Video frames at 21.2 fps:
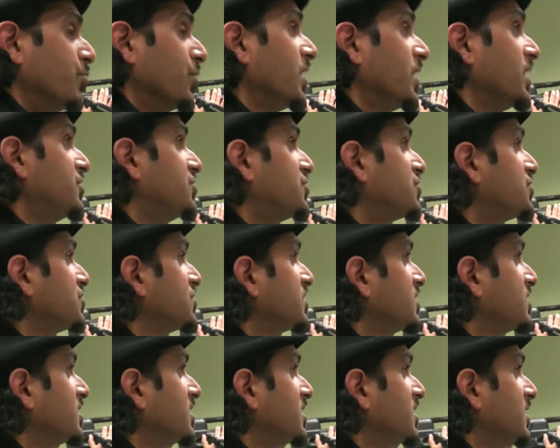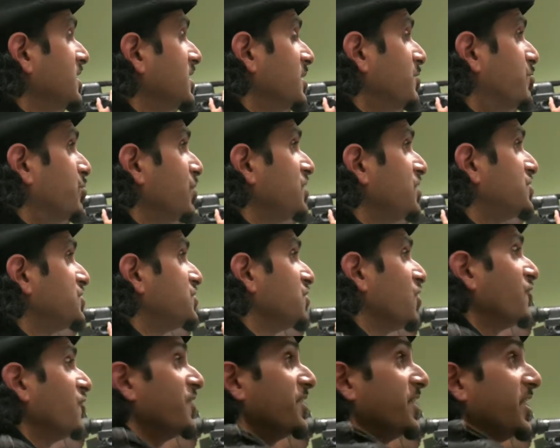bridge is
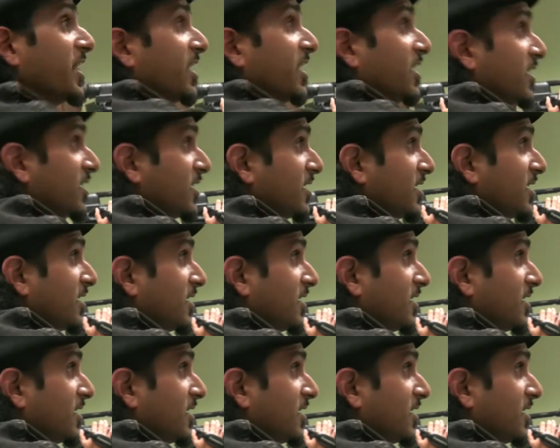over there.